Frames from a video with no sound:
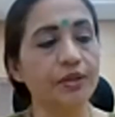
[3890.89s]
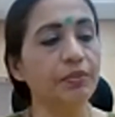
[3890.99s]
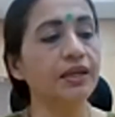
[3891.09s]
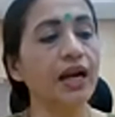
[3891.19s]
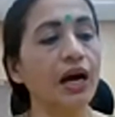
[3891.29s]

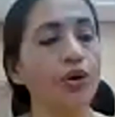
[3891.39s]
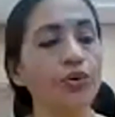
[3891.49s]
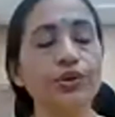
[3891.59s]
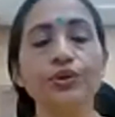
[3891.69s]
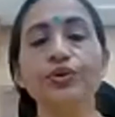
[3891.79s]
But now,
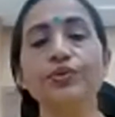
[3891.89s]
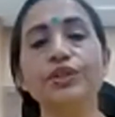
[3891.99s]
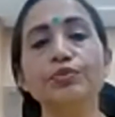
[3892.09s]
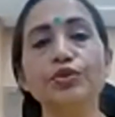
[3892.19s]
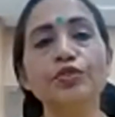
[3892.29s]
with the
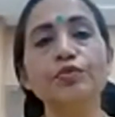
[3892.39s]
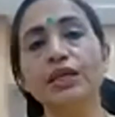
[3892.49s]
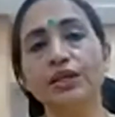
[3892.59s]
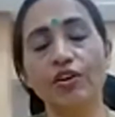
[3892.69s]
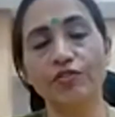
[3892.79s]

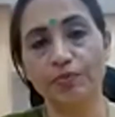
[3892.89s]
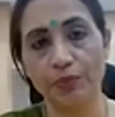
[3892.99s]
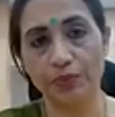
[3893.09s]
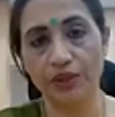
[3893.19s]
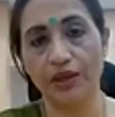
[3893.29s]
movement of
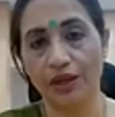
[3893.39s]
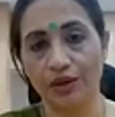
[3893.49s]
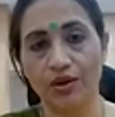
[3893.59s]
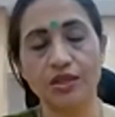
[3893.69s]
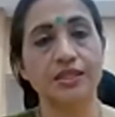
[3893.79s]
people
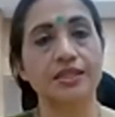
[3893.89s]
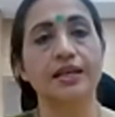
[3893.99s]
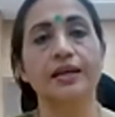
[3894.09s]
across